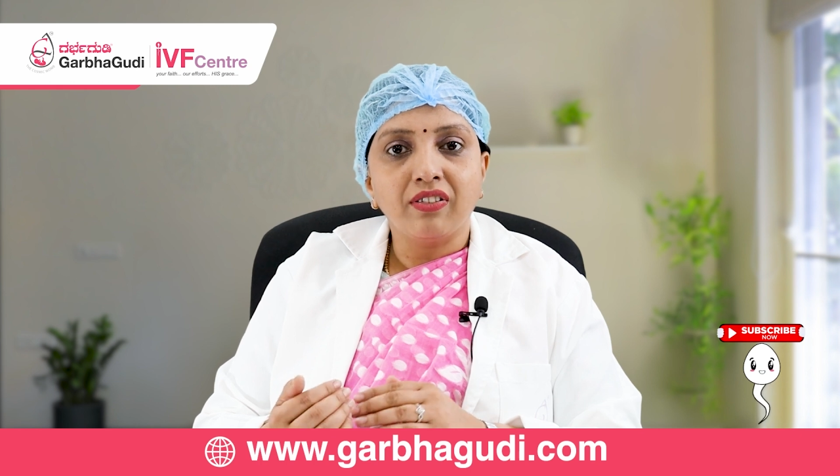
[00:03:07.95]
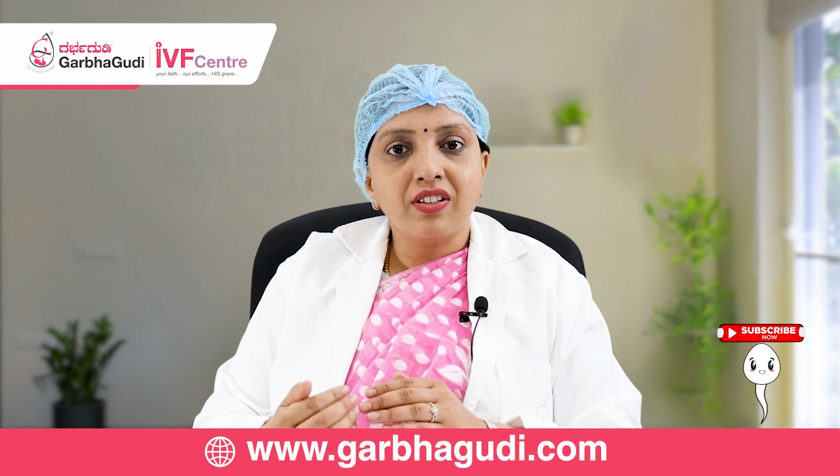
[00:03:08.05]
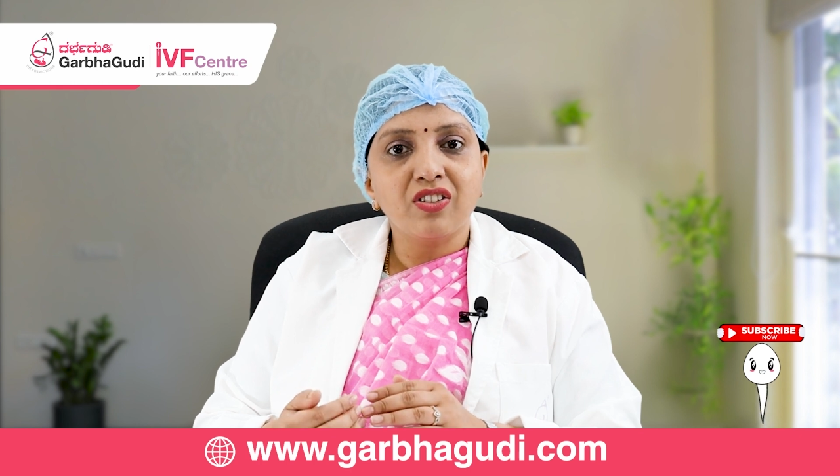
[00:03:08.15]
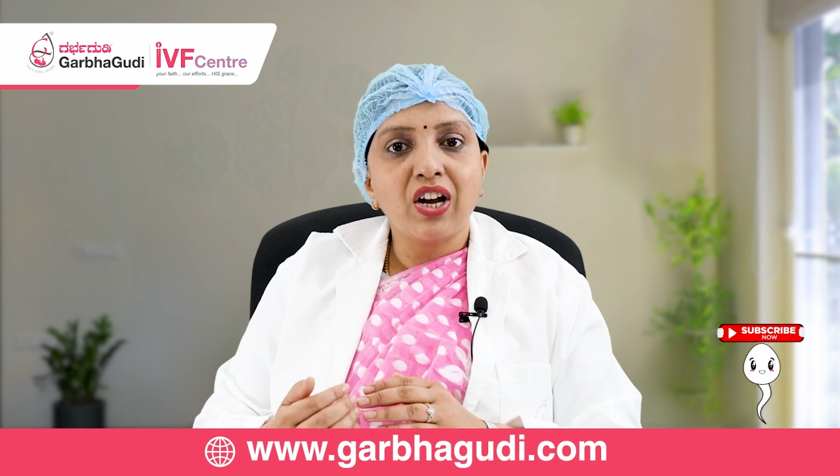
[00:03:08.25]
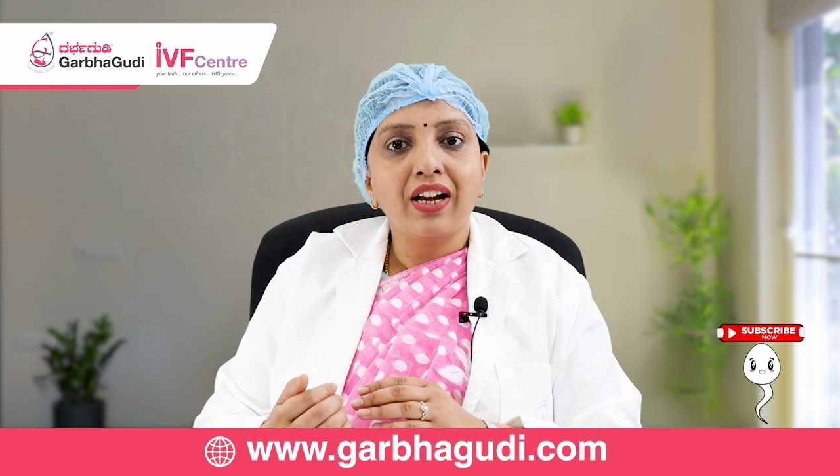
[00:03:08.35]

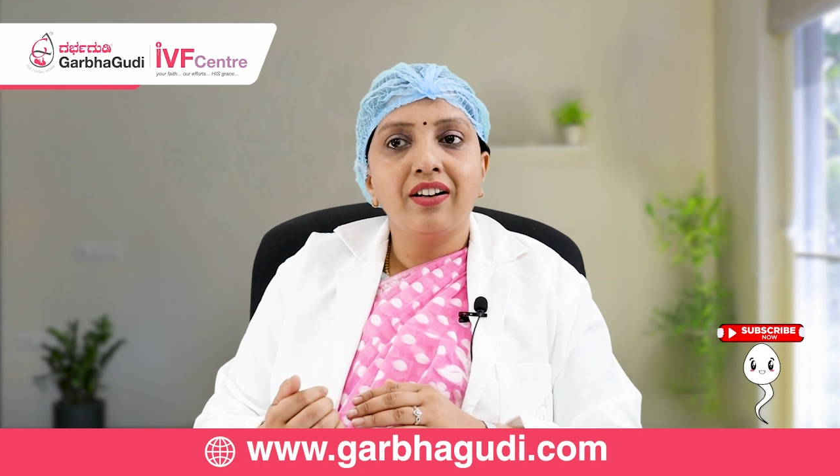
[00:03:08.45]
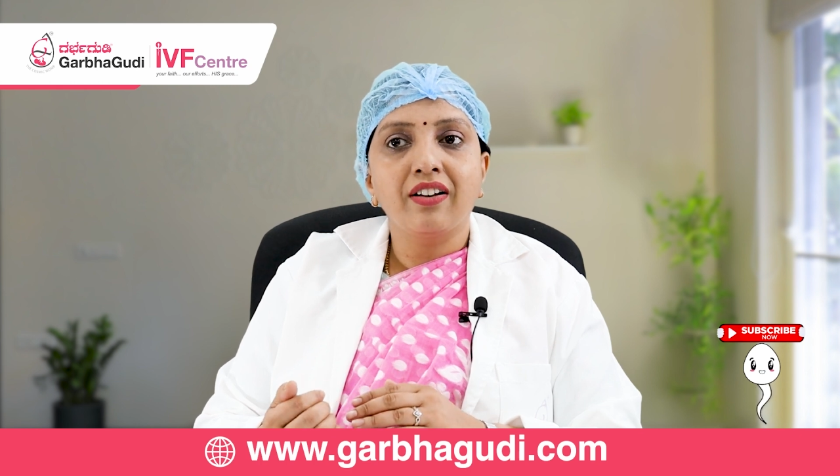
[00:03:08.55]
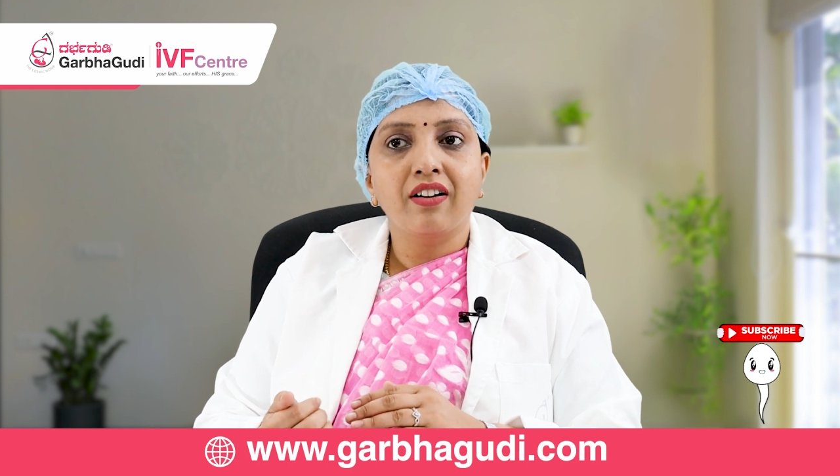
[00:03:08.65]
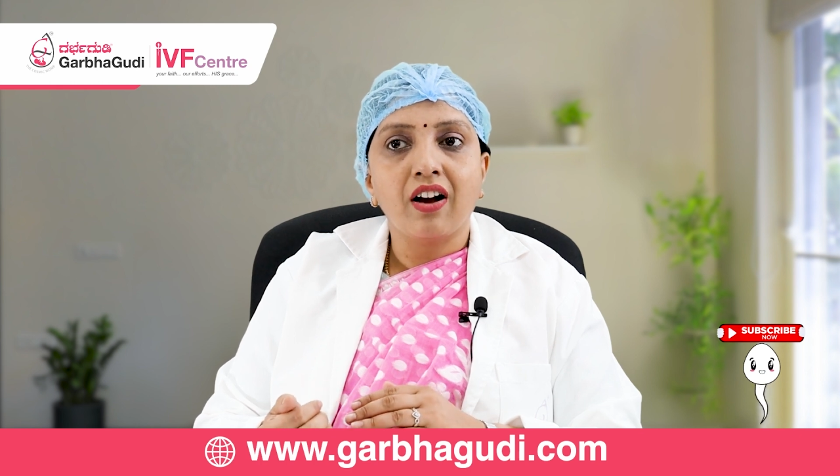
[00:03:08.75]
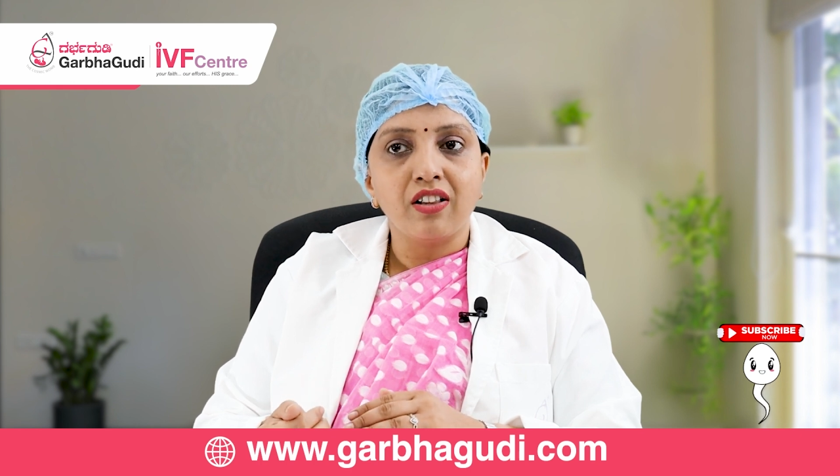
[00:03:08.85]
the
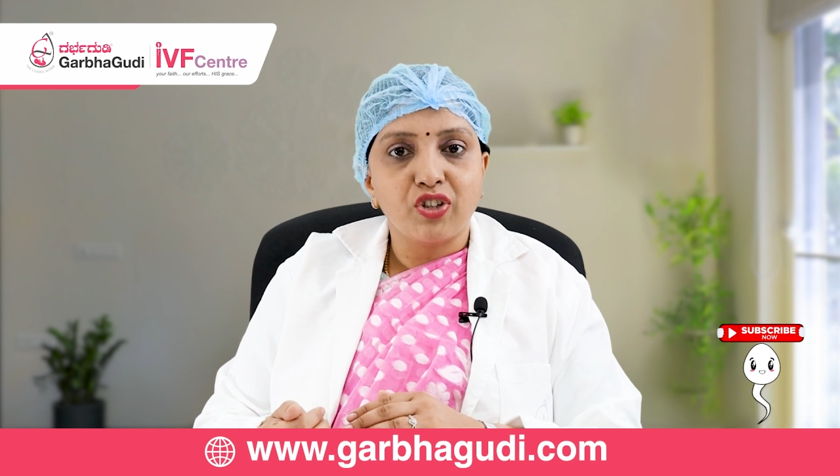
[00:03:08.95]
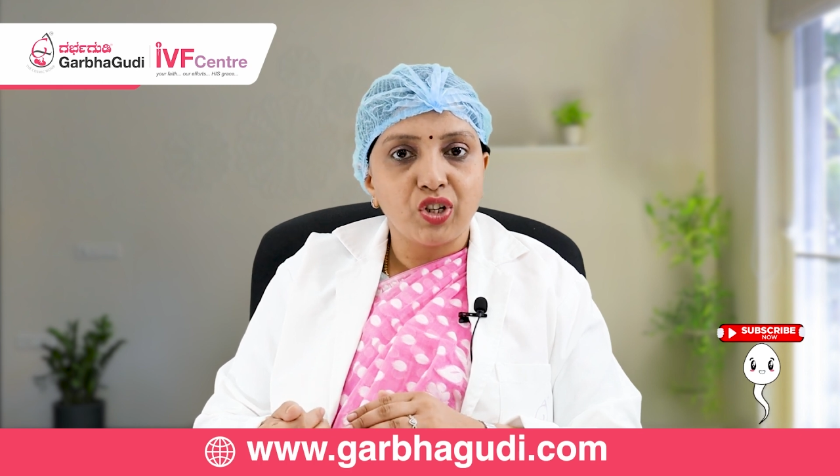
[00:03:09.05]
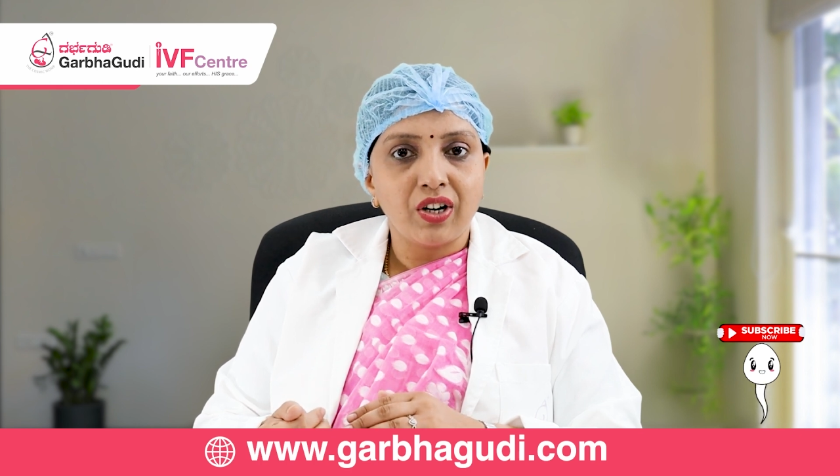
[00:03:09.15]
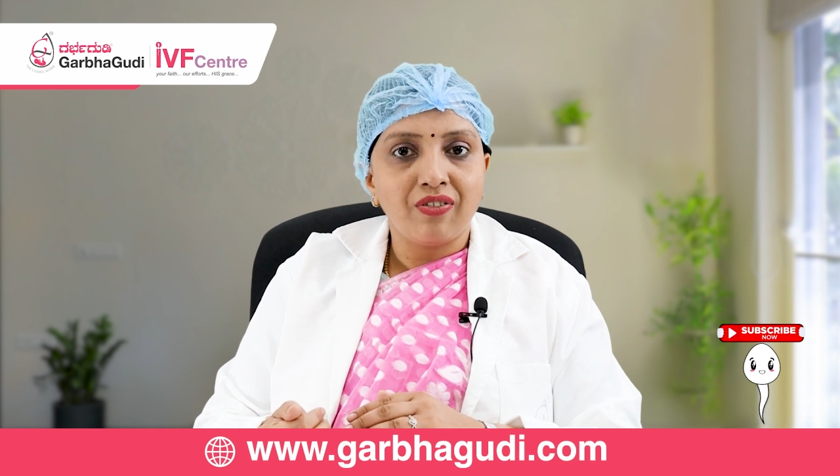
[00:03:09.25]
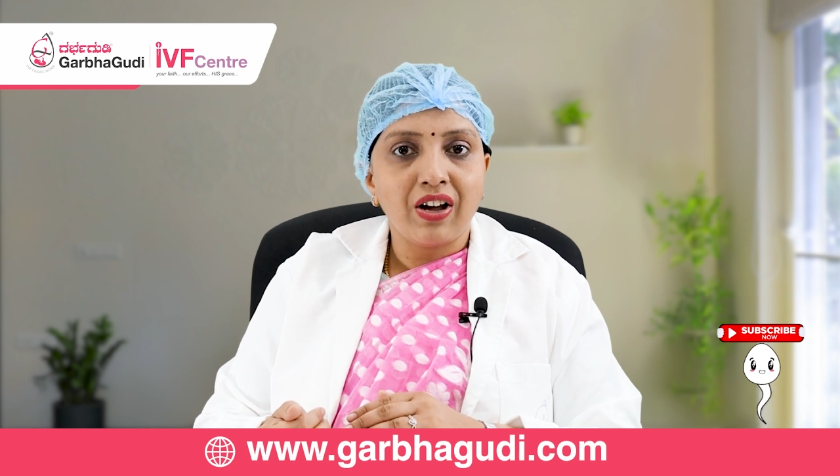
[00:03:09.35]
child
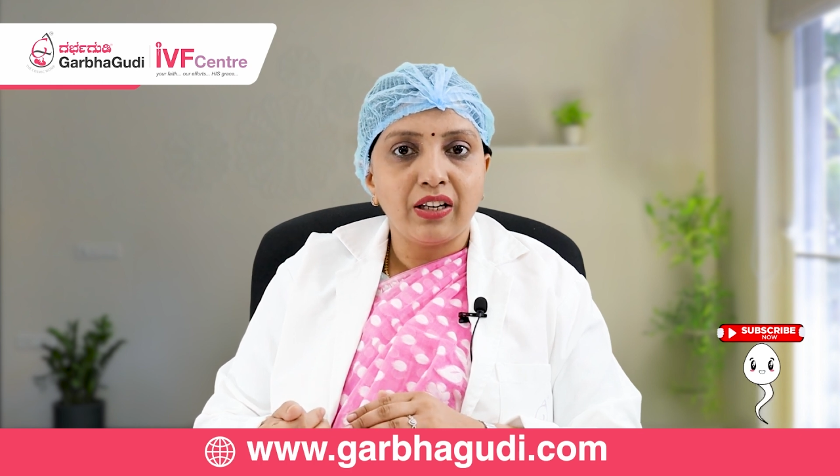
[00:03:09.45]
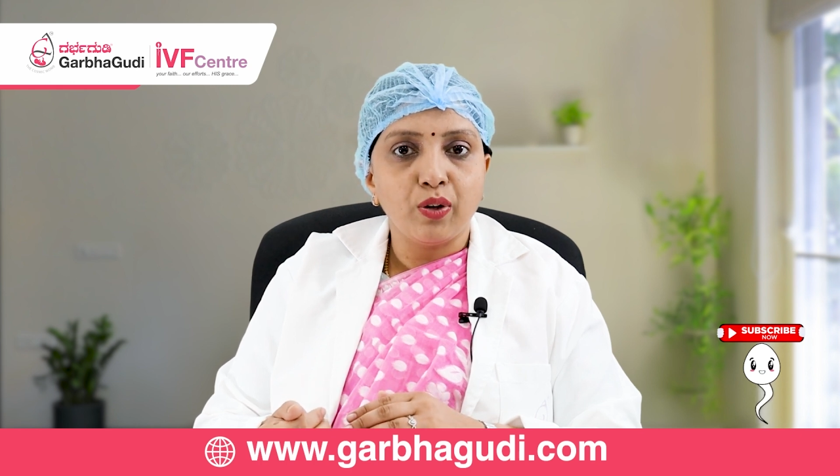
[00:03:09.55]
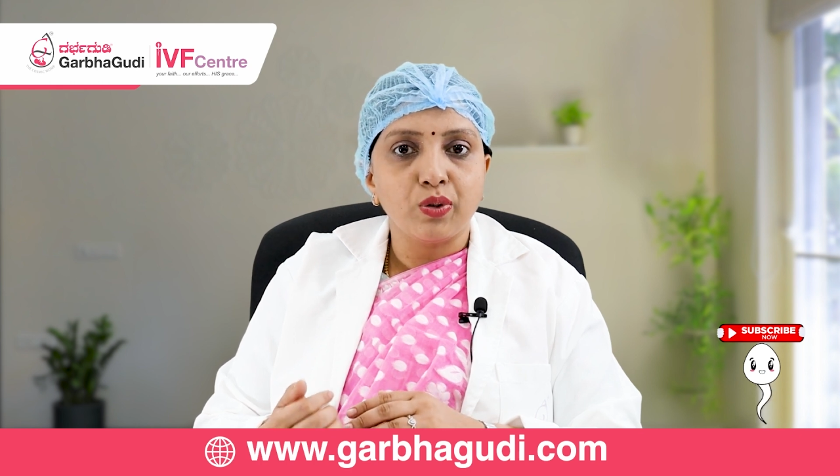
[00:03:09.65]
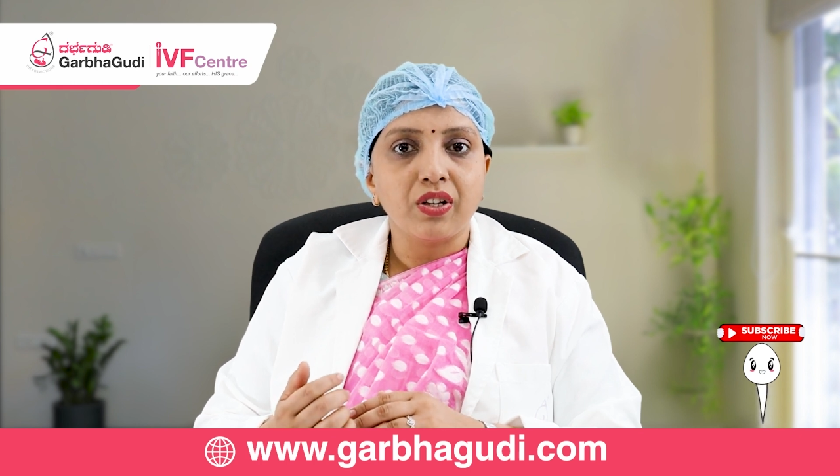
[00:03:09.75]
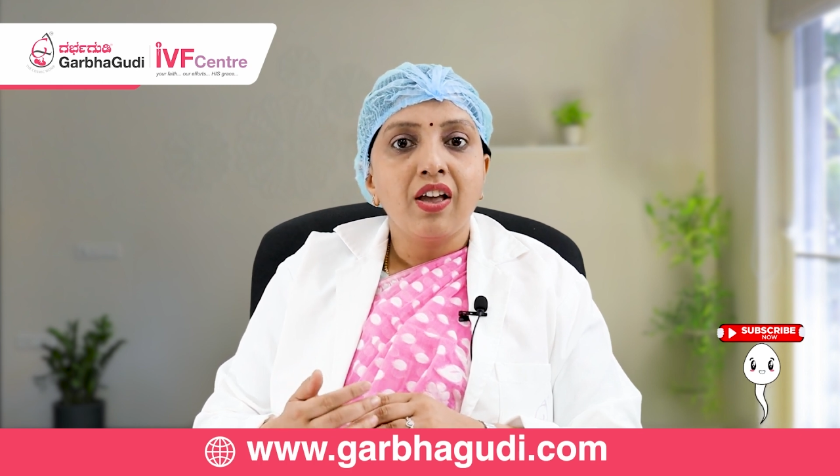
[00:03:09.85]
cultural
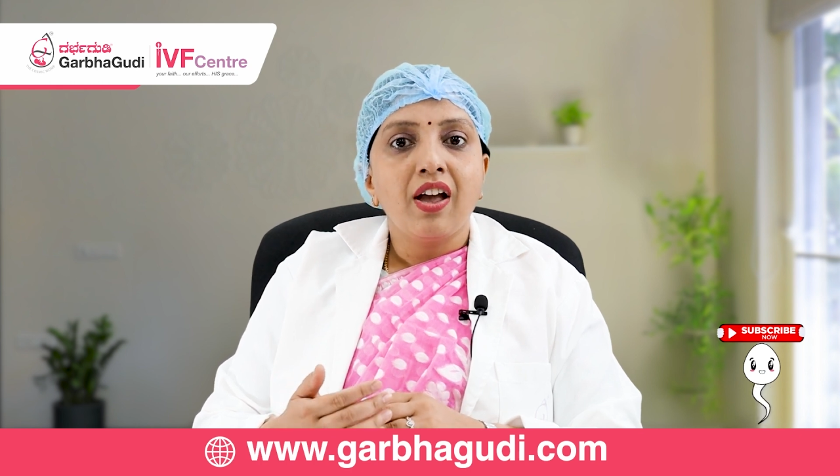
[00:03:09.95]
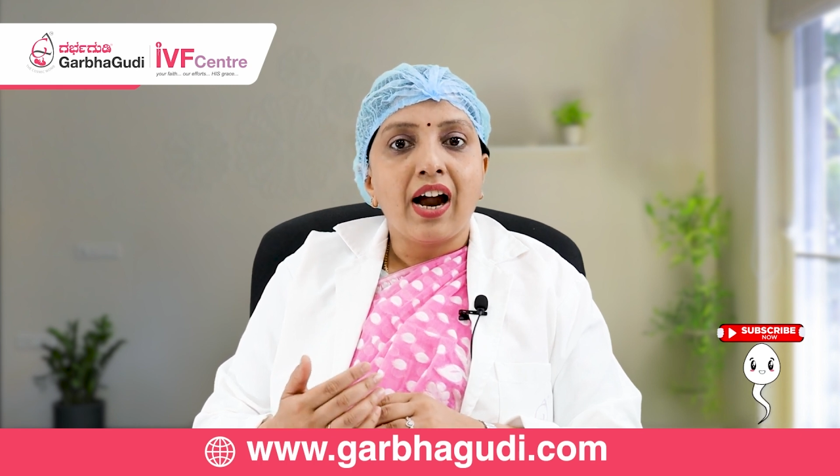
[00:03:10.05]
values